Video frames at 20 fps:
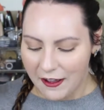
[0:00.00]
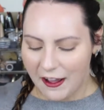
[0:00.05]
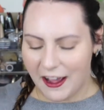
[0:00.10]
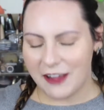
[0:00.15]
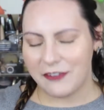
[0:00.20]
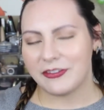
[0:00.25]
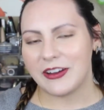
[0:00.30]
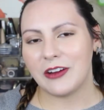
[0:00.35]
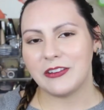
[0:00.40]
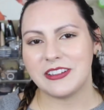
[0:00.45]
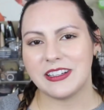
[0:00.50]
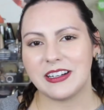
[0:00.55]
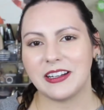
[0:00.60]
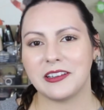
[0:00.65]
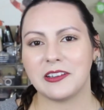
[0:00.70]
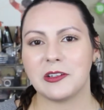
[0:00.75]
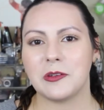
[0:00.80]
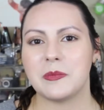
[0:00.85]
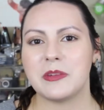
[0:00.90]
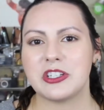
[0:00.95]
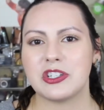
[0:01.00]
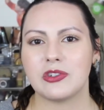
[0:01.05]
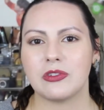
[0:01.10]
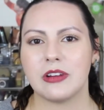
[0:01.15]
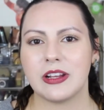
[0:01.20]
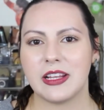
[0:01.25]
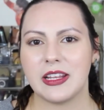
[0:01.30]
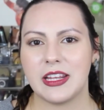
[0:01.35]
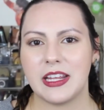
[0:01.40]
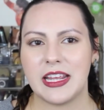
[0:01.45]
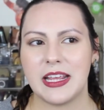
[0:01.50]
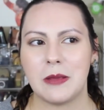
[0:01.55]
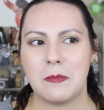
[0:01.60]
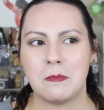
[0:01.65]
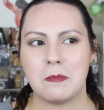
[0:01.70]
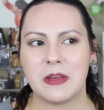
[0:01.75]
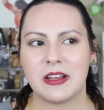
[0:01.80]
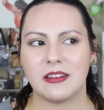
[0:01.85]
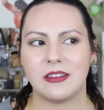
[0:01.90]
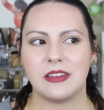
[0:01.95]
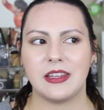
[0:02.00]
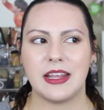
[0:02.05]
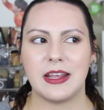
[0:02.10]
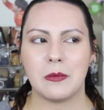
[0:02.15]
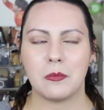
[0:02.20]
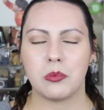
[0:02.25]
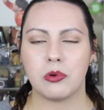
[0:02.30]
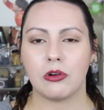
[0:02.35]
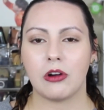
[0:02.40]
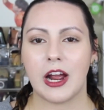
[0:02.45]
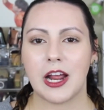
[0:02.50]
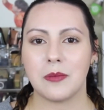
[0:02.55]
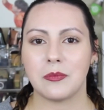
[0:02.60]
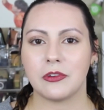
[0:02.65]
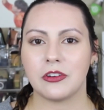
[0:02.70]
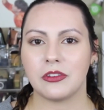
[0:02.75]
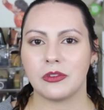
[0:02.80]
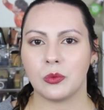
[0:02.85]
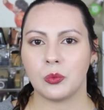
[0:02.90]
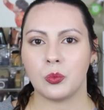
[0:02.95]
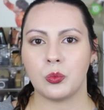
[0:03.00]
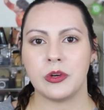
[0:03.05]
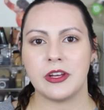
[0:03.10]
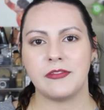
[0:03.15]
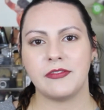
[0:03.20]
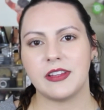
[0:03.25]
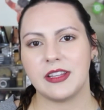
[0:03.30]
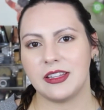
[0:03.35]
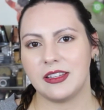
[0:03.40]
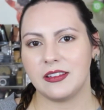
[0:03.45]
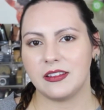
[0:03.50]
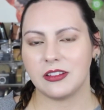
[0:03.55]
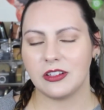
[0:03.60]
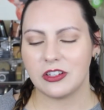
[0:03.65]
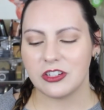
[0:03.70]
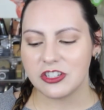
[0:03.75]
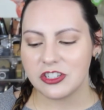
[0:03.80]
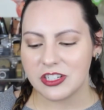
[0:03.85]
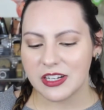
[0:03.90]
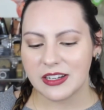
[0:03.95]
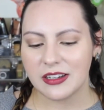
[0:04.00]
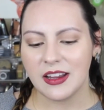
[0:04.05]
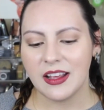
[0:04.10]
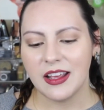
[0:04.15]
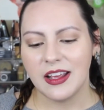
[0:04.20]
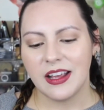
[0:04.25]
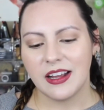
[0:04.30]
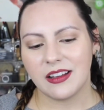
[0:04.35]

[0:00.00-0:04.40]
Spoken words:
I found it a little bit tricky mixing primers with this cushion